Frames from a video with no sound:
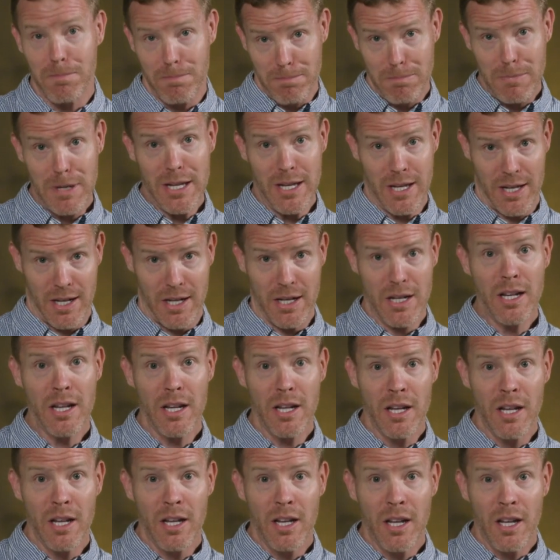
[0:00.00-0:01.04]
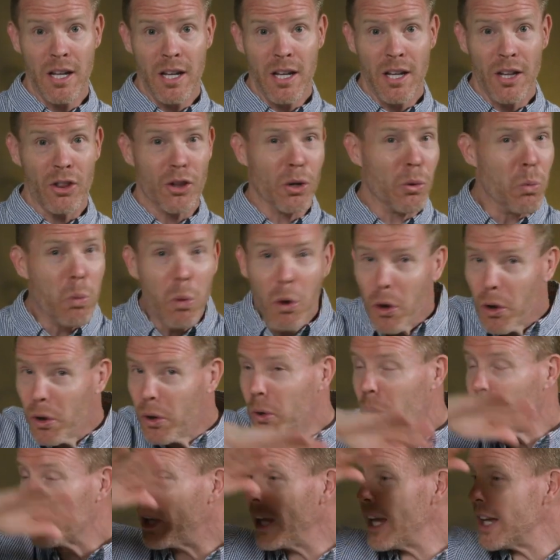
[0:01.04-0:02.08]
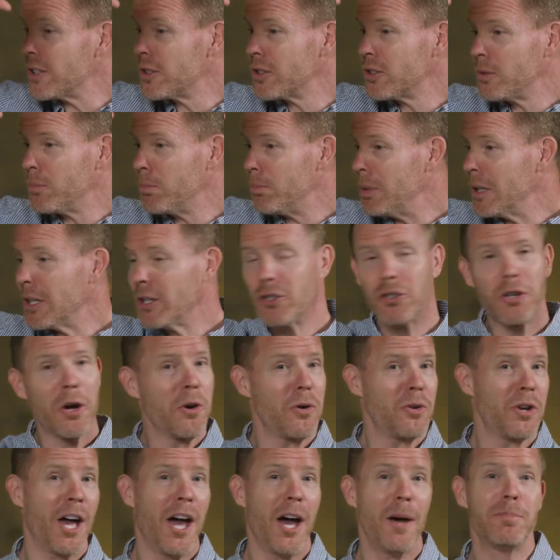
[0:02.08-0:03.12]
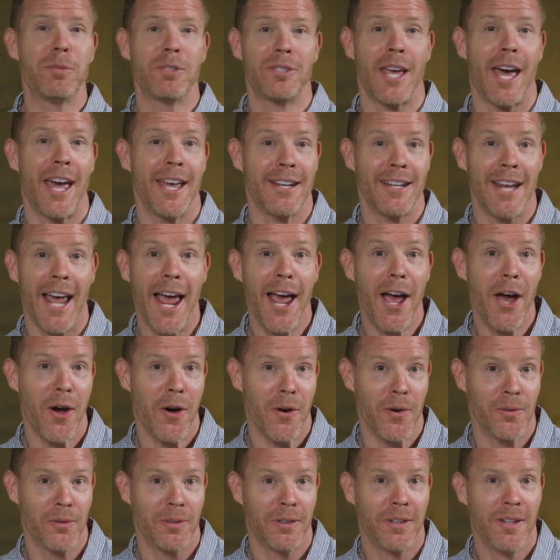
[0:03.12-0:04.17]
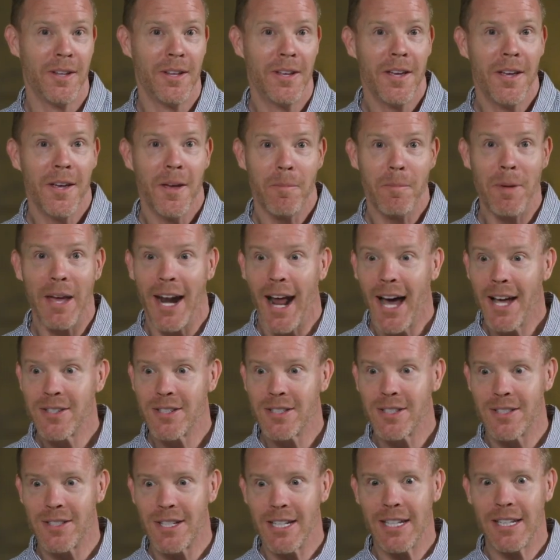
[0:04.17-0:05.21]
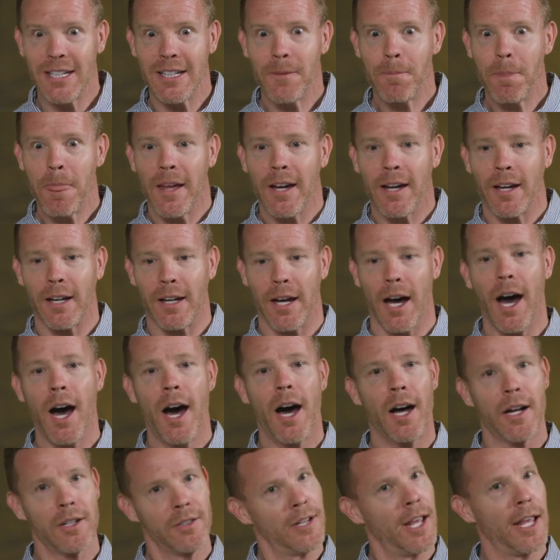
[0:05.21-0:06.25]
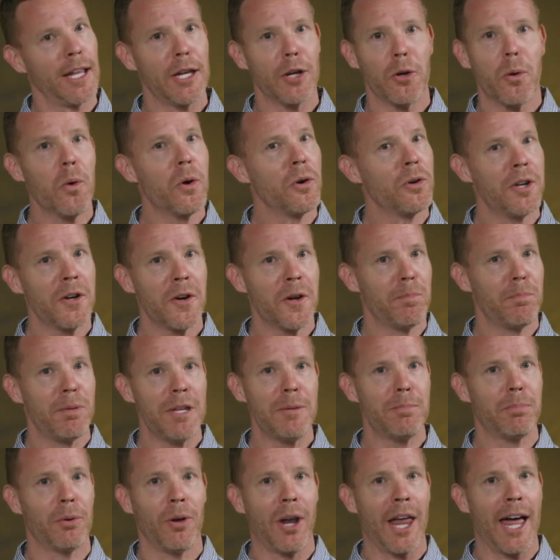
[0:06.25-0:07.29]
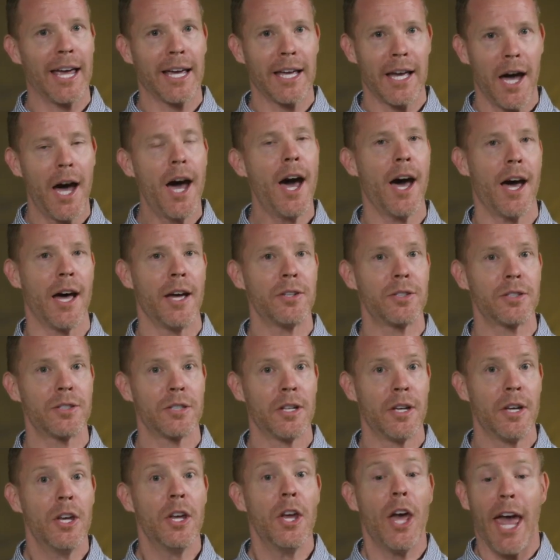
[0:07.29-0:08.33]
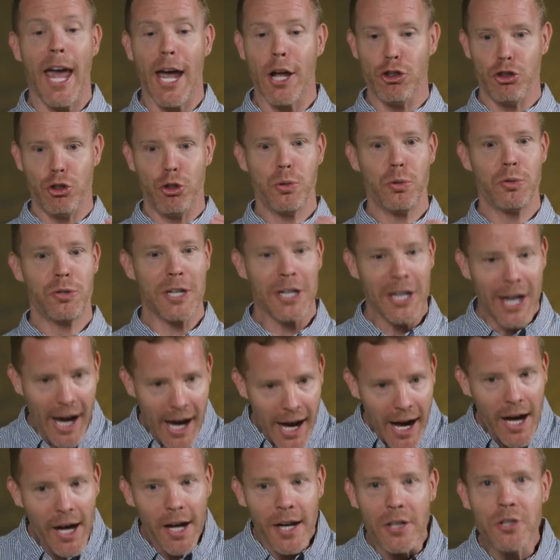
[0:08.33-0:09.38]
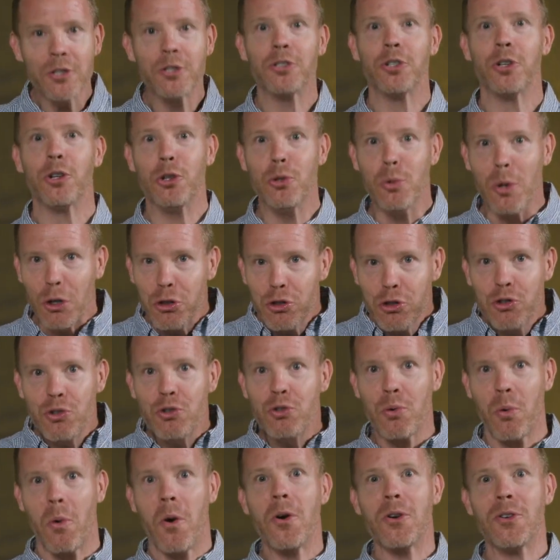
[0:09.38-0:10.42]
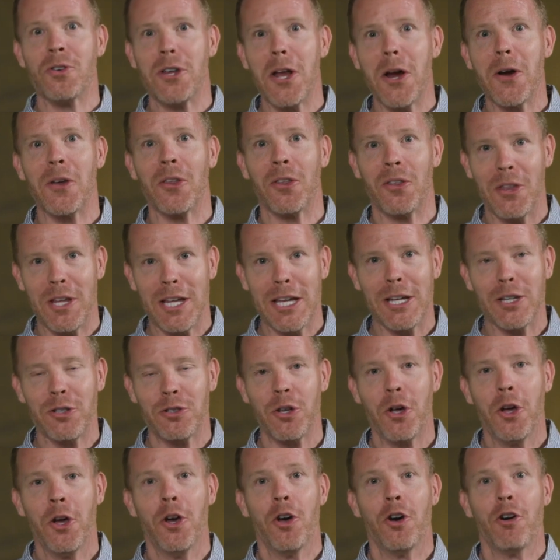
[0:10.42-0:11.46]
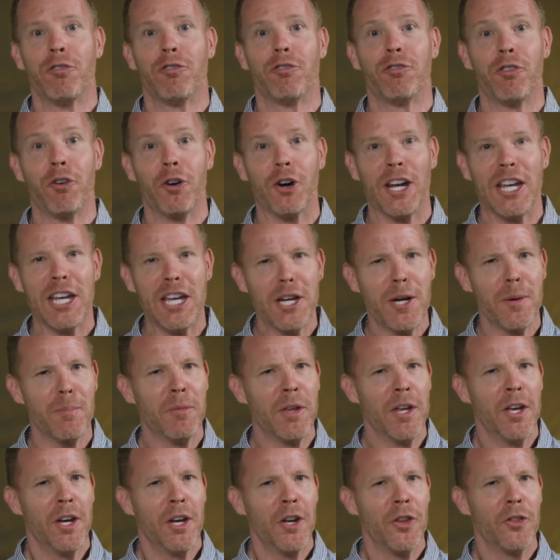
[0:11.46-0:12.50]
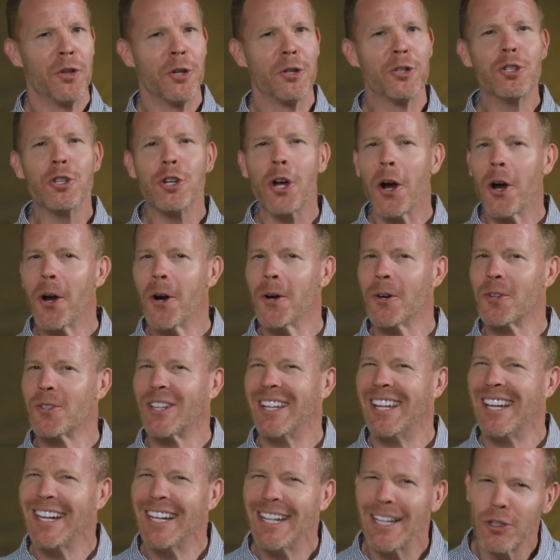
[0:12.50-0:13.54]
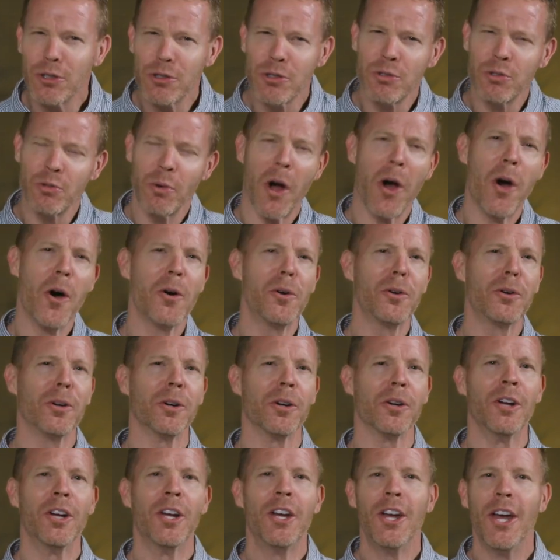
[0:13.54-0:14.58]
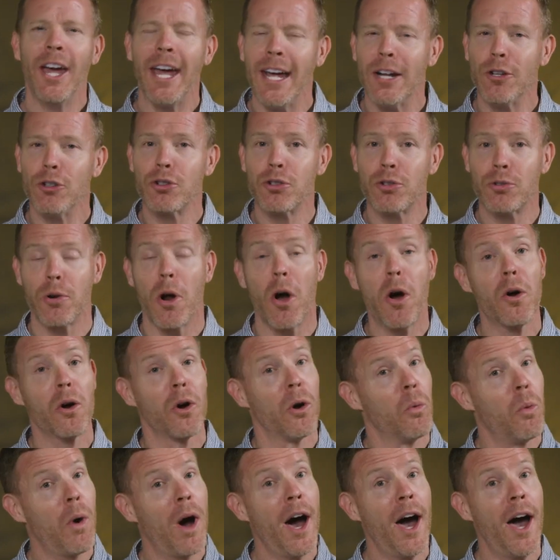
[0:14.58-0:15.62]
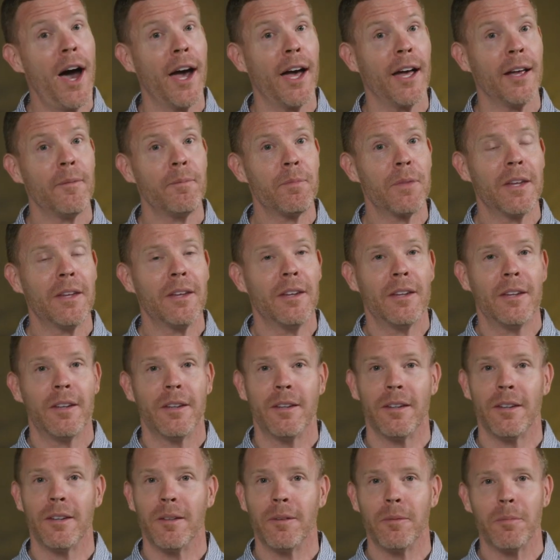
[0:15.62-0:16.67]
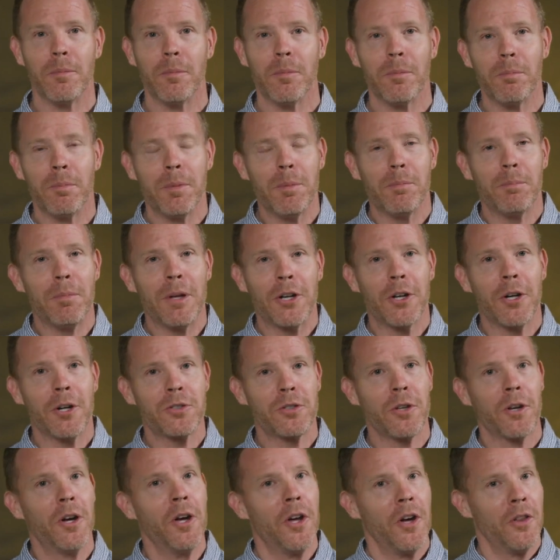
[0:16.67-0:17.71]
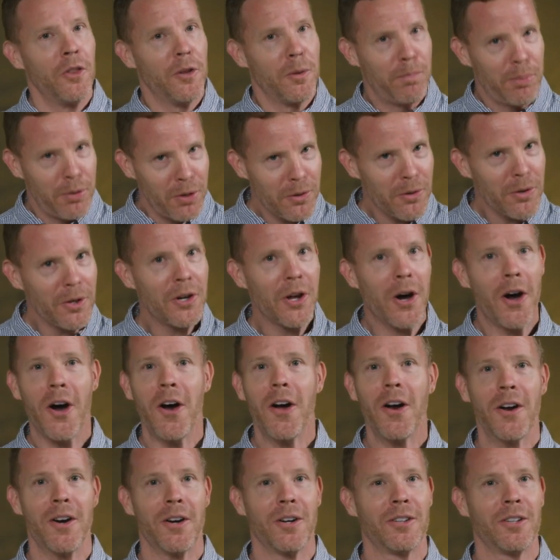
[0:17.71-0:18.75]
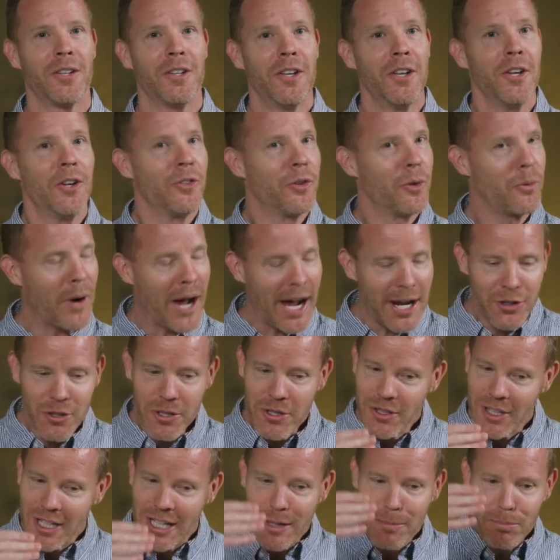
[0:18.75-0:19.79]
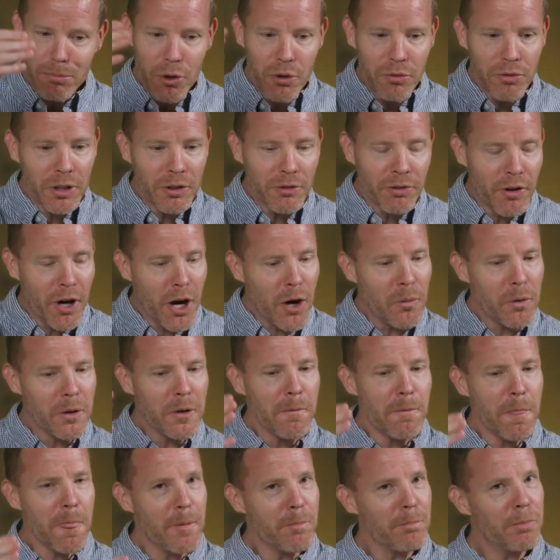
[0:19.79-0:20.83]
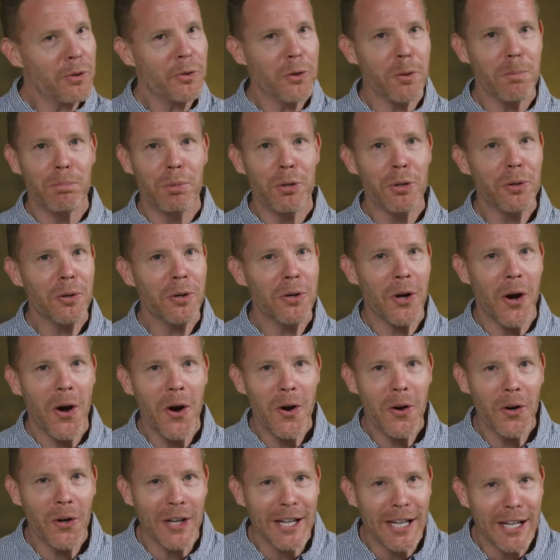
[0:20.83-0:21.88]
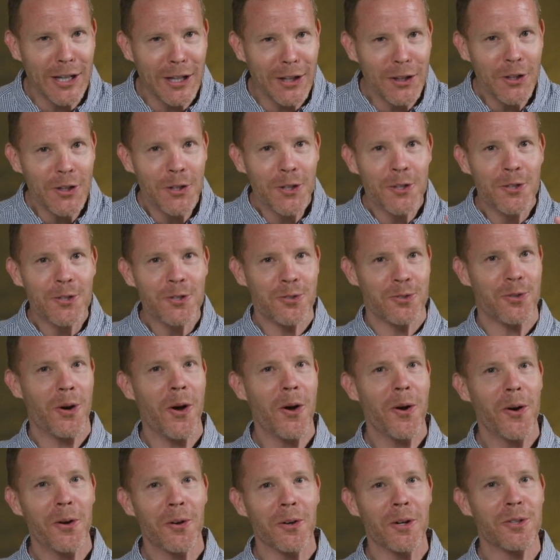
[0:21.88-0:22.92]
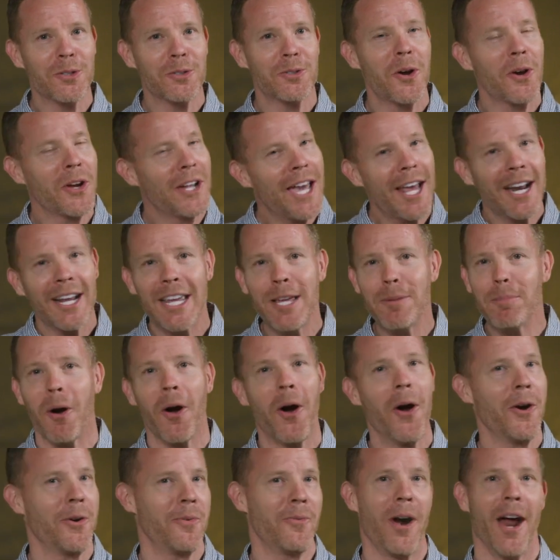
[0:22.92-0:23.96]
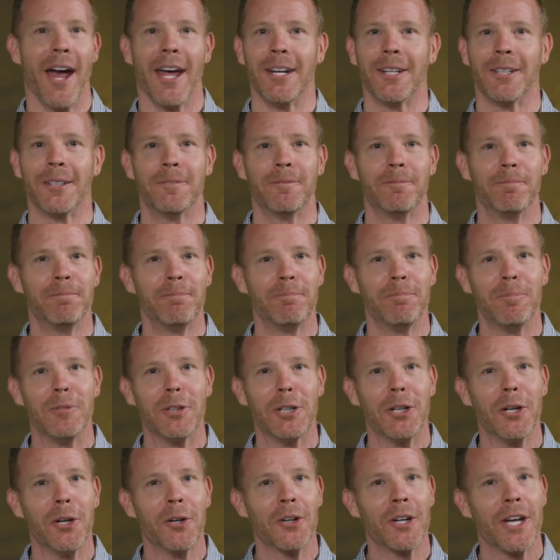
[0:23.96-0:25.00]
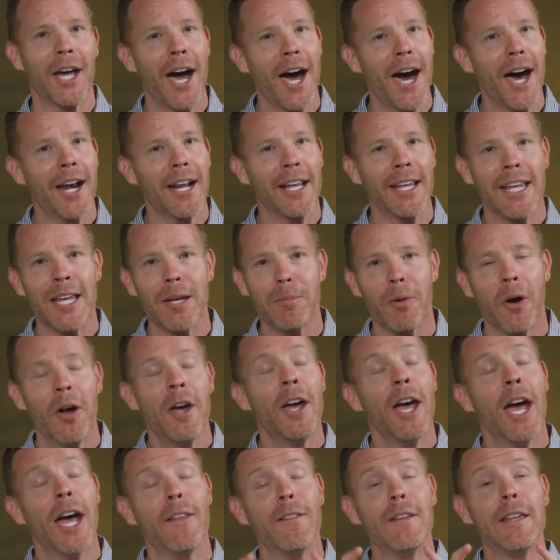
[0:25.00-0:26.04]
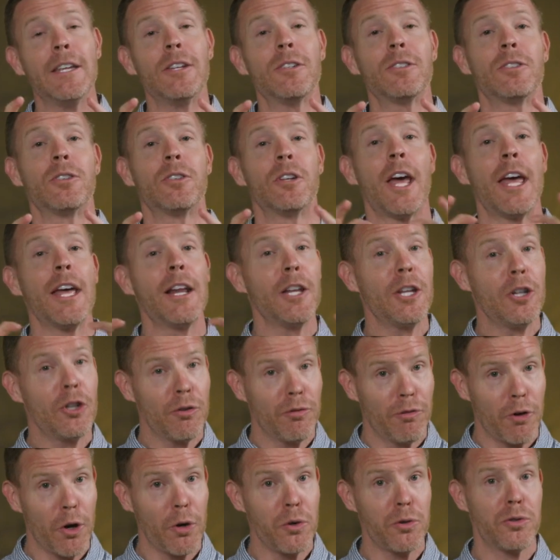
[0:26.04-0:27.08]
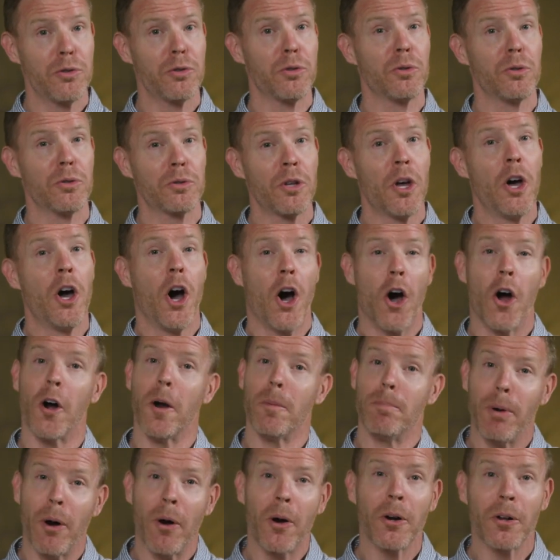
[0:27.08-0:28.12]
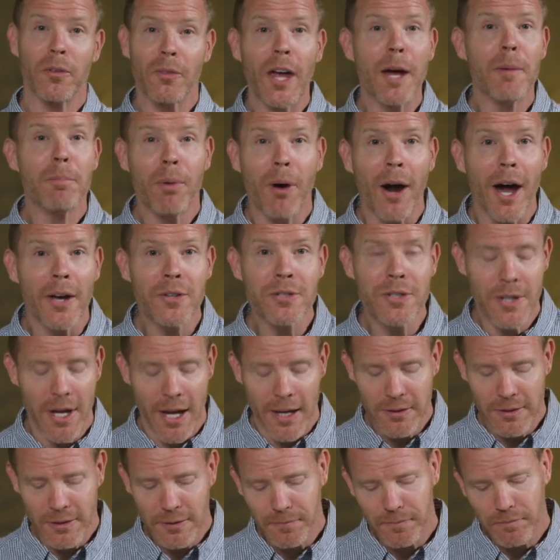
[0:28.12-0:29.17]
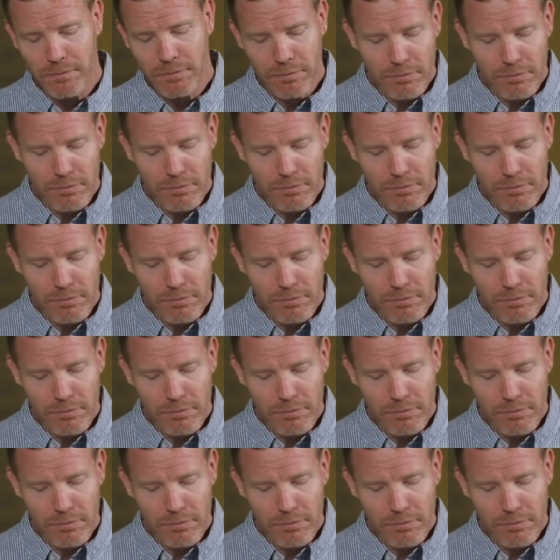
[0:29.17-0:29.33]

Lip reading: men, the world has been turned upside down. Man, I see God taking ordinary people like us and using us to do extraordinary things for him. The church getting stronger and stronger. Why? Because the pure in heart, the righteous keep moving forward, but the pure in heart are getting stronger and stronger. Got to keep our heart right. You know, got to keep our, and these daily devotionals are a part of that process.